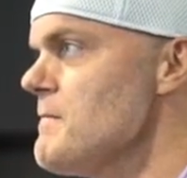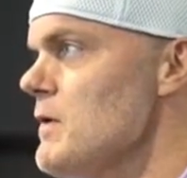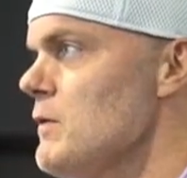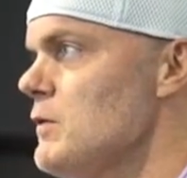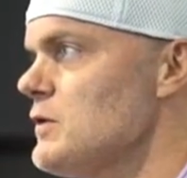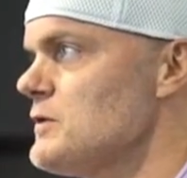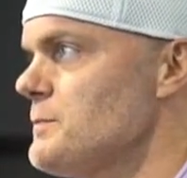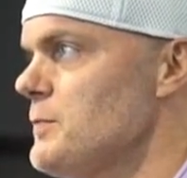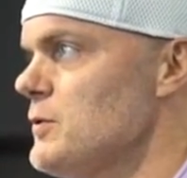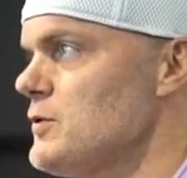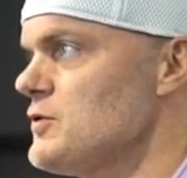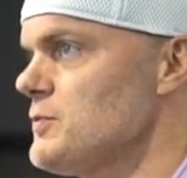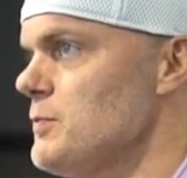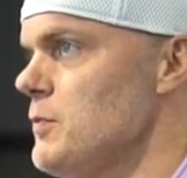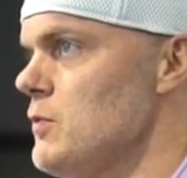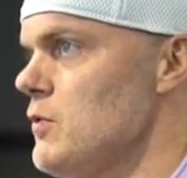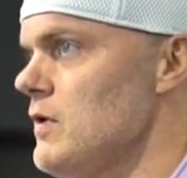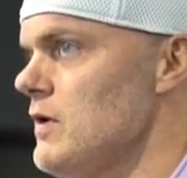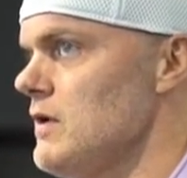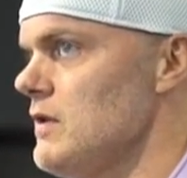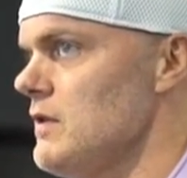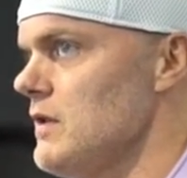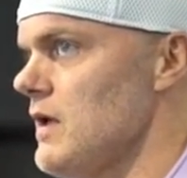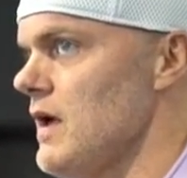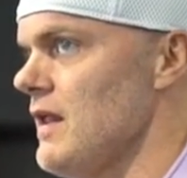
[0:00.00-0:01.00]
which puts
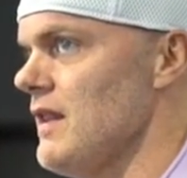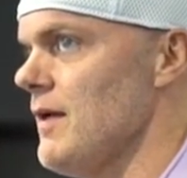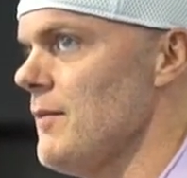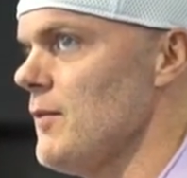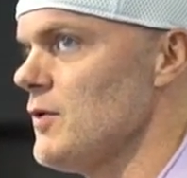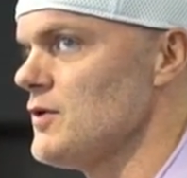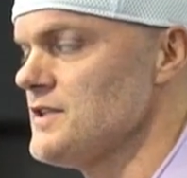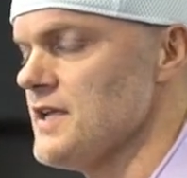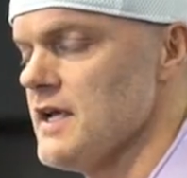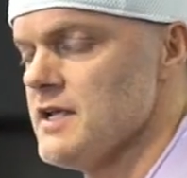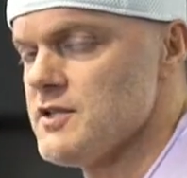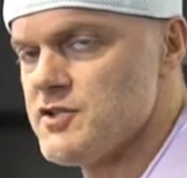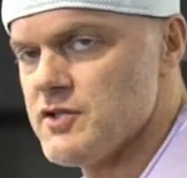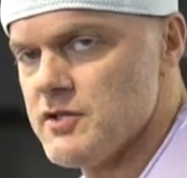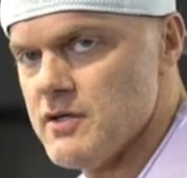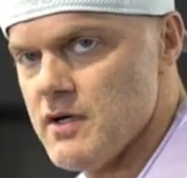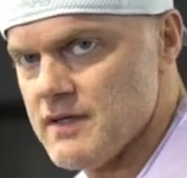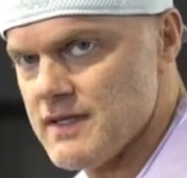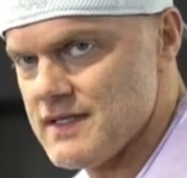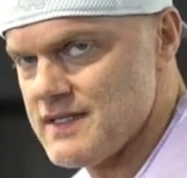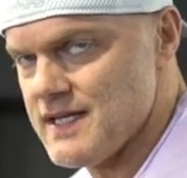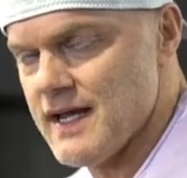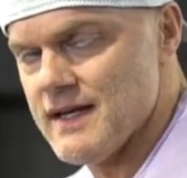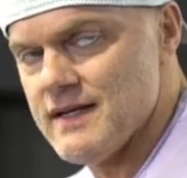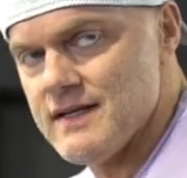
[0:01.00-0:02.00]
more, a lot more tension
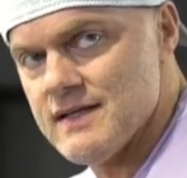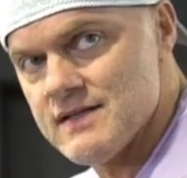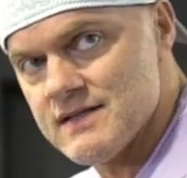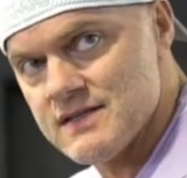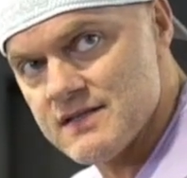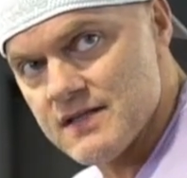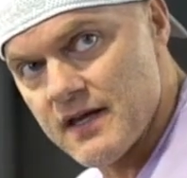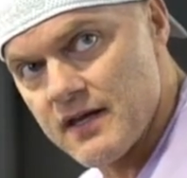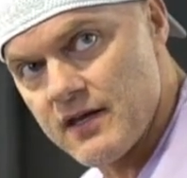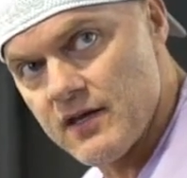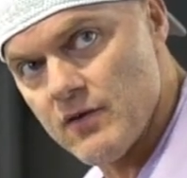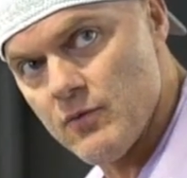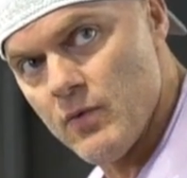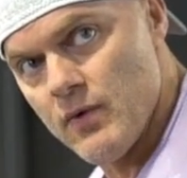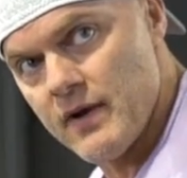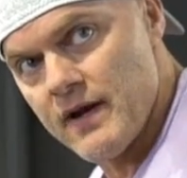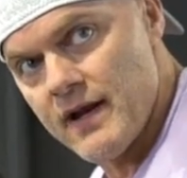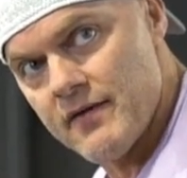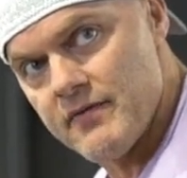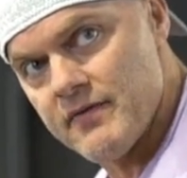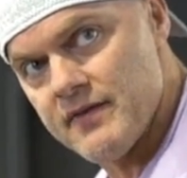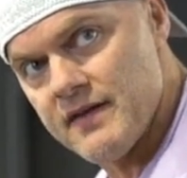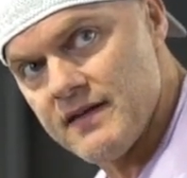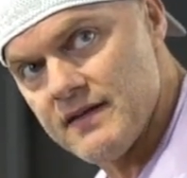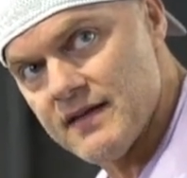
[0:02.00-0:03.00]
on the tendons. Like you want
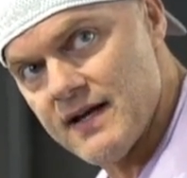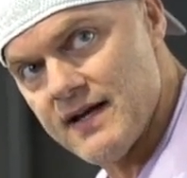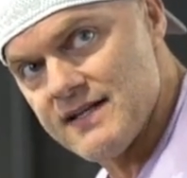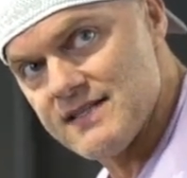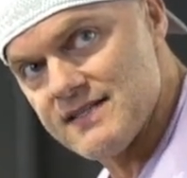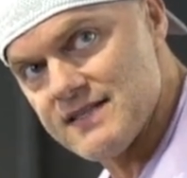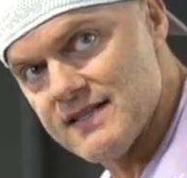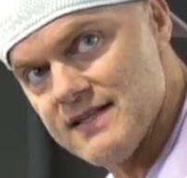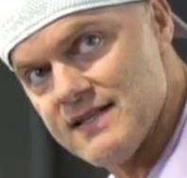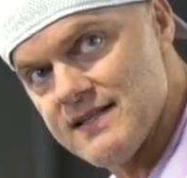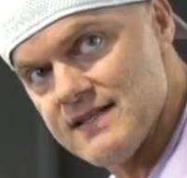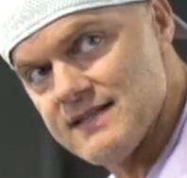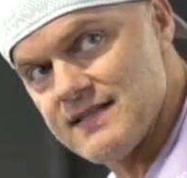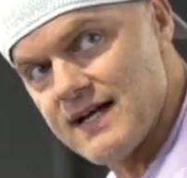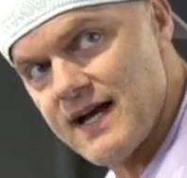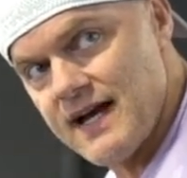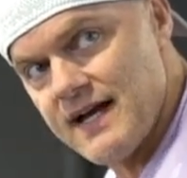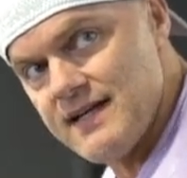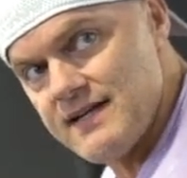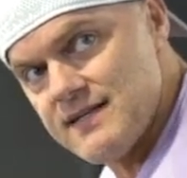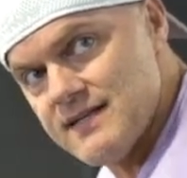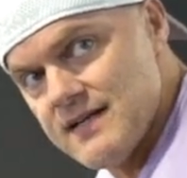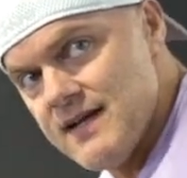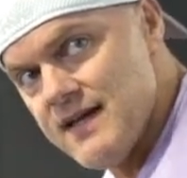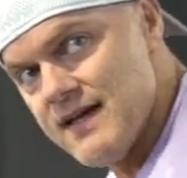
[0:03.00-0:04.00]
everything nice and
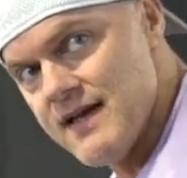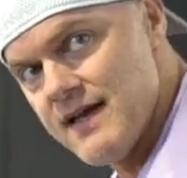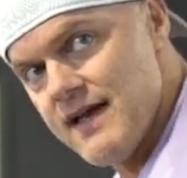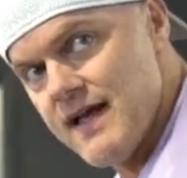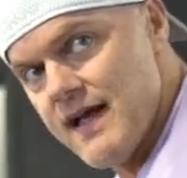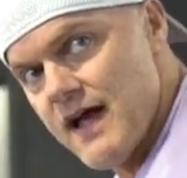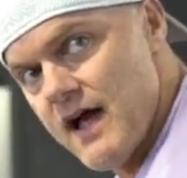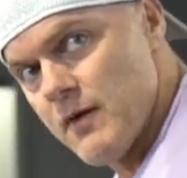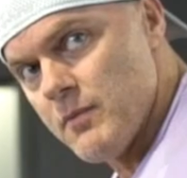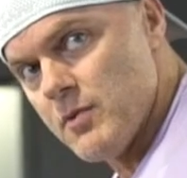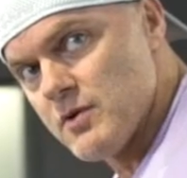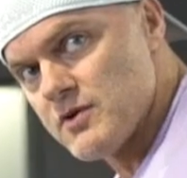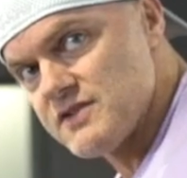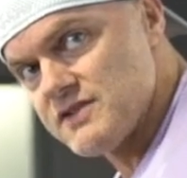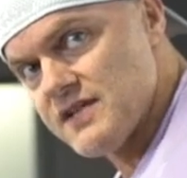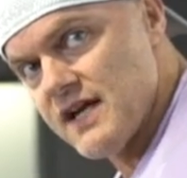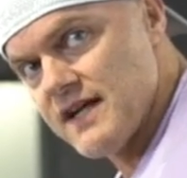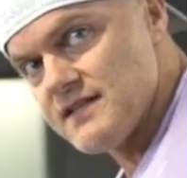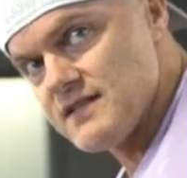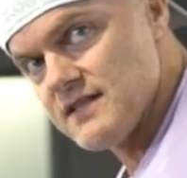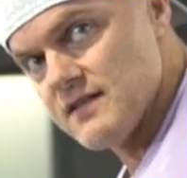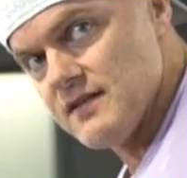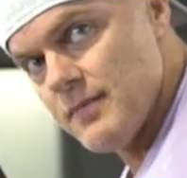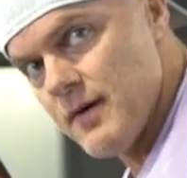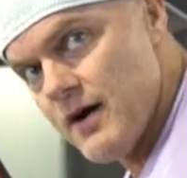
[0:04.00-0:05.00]
tight, elbows
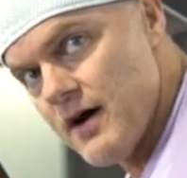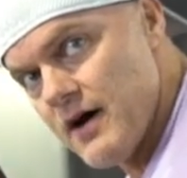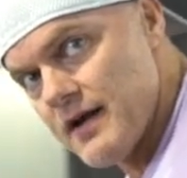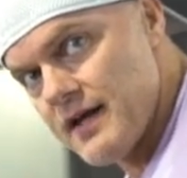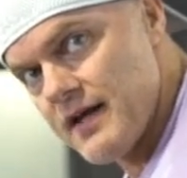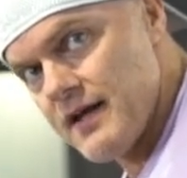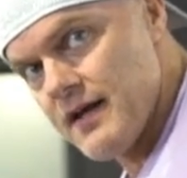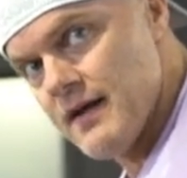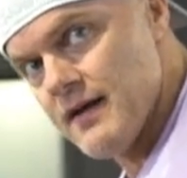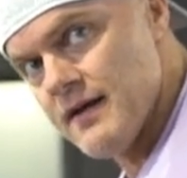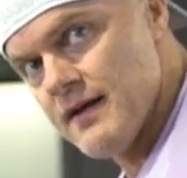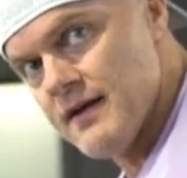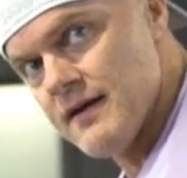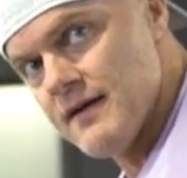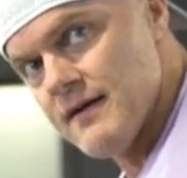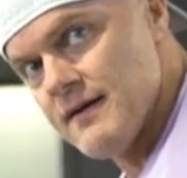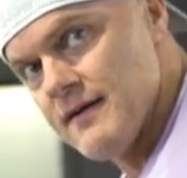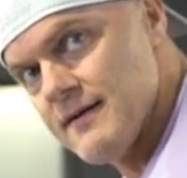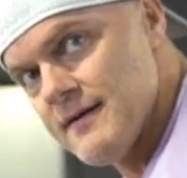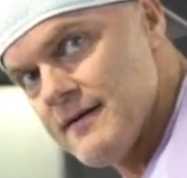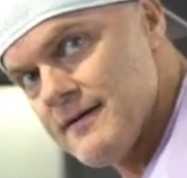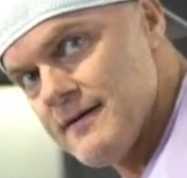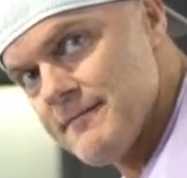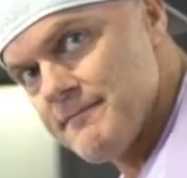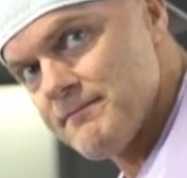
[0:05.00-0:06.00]
tight to the body,
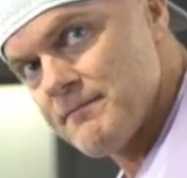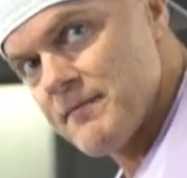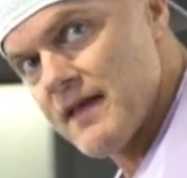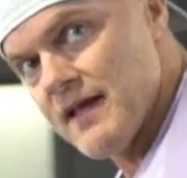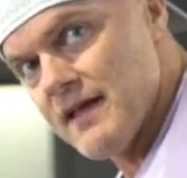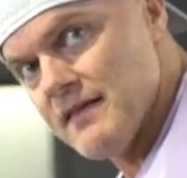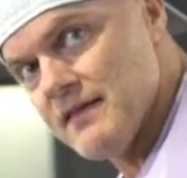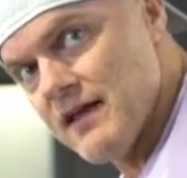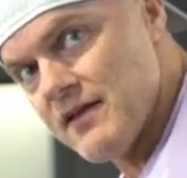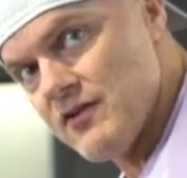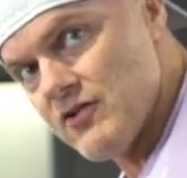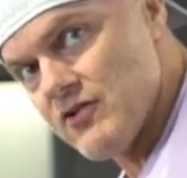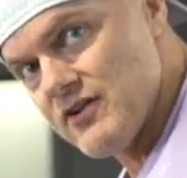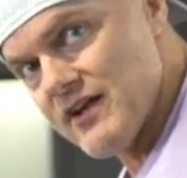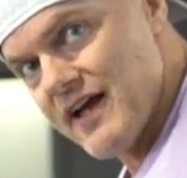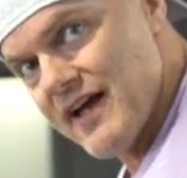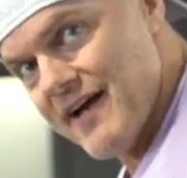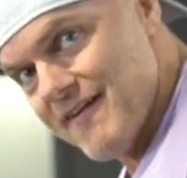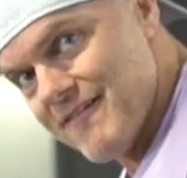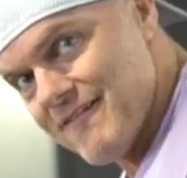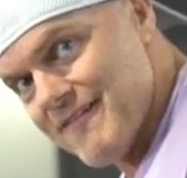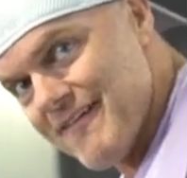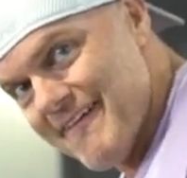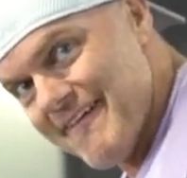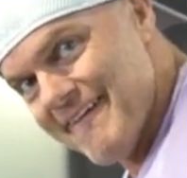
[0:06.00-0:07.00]
and then you're
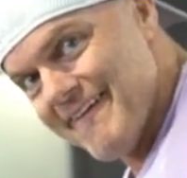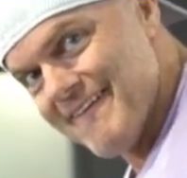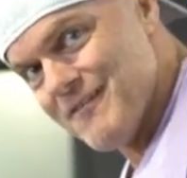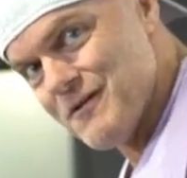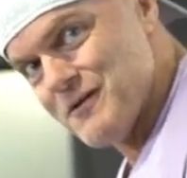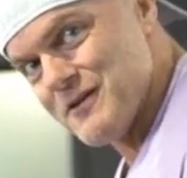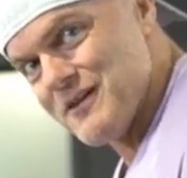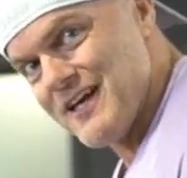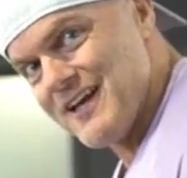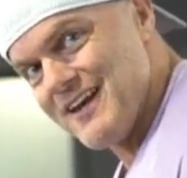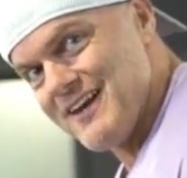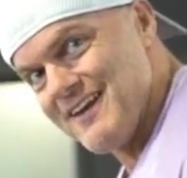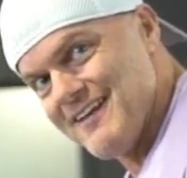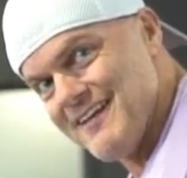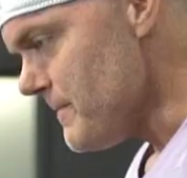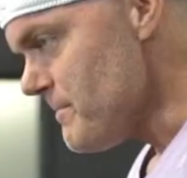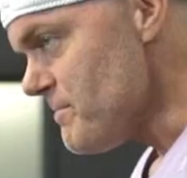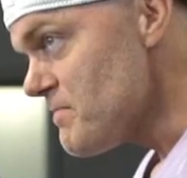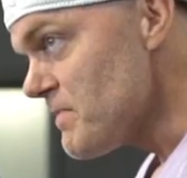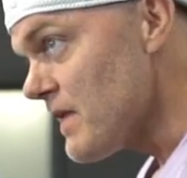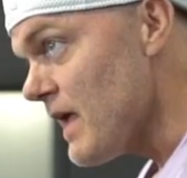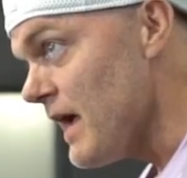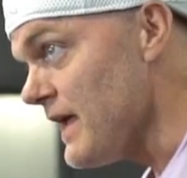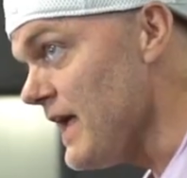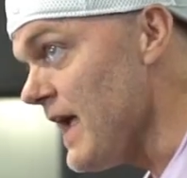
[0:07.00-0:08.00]
down with it.
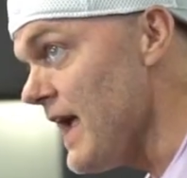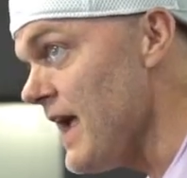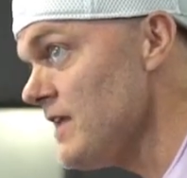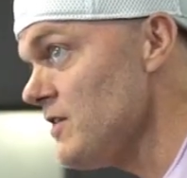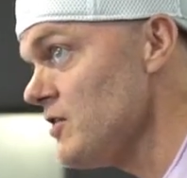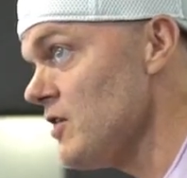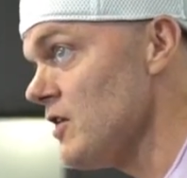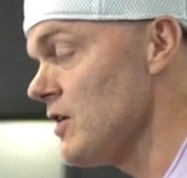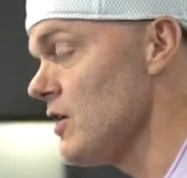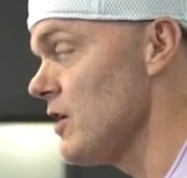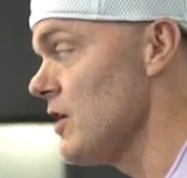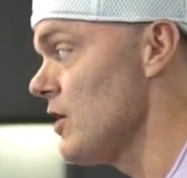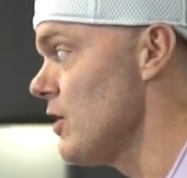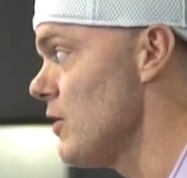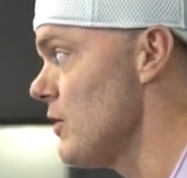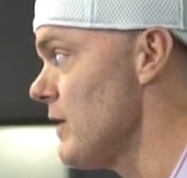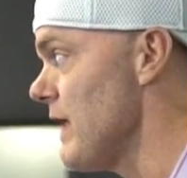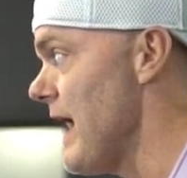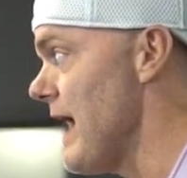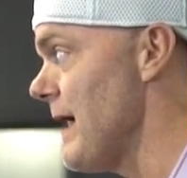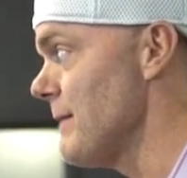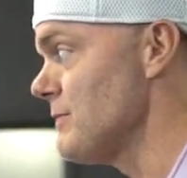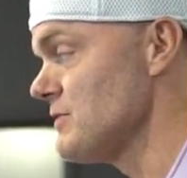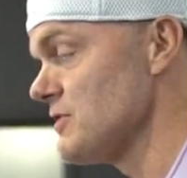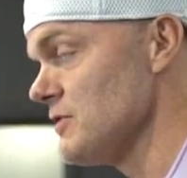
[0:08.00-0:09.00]
Again, you're gonna go
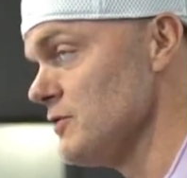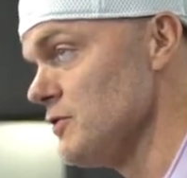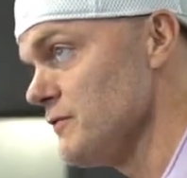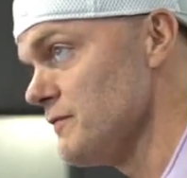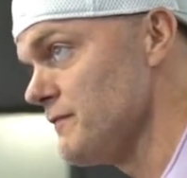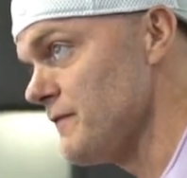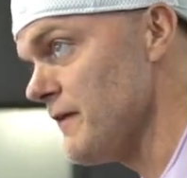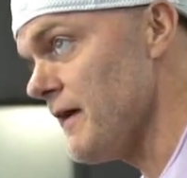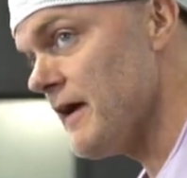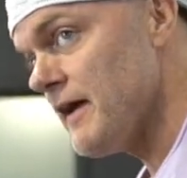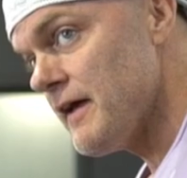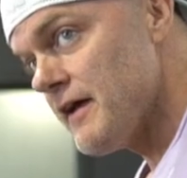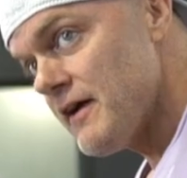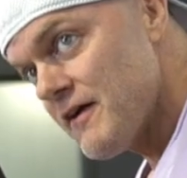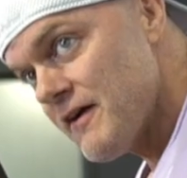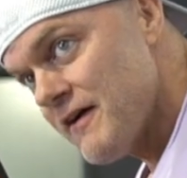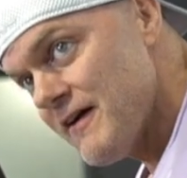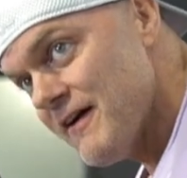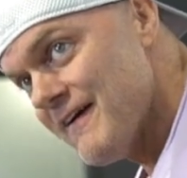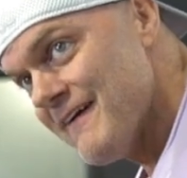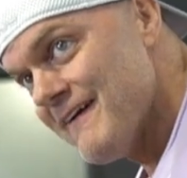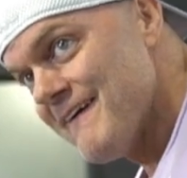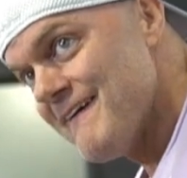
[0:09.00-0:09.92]
to absolute failure.